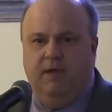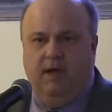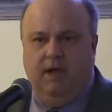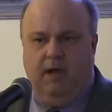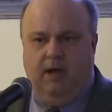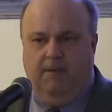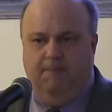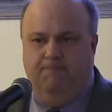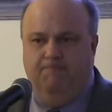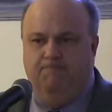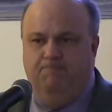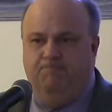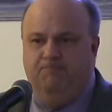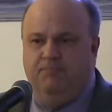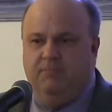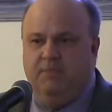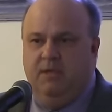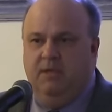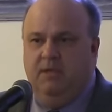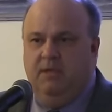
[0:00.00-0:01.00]
Um,
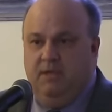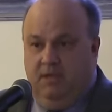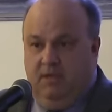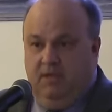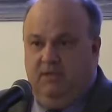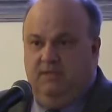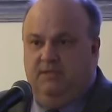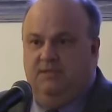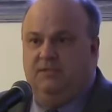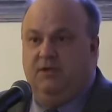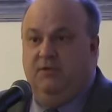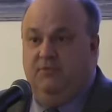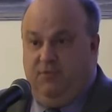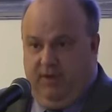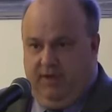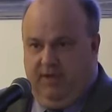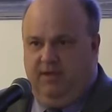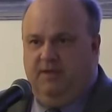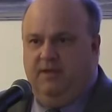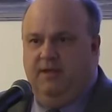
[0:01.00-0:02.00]
so if
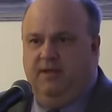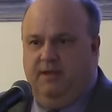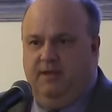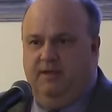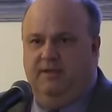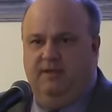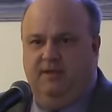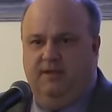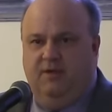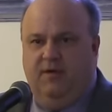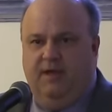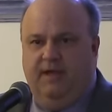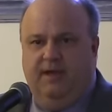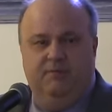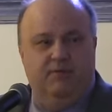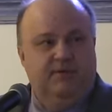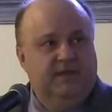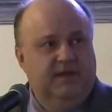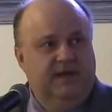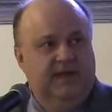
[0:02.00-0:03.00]
we could uh, go
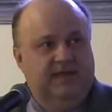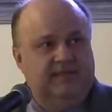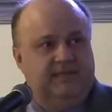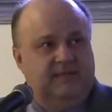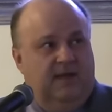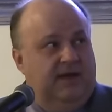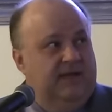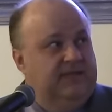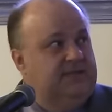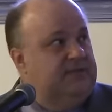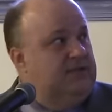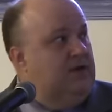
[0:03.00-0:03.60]
ahead with the next slide.